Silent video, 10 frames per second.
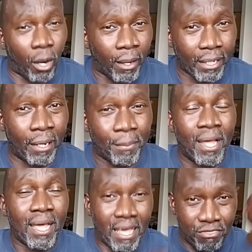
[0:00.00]
caught
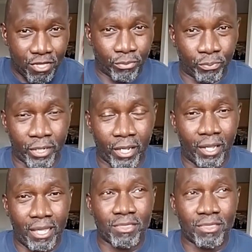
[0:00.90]
up in the,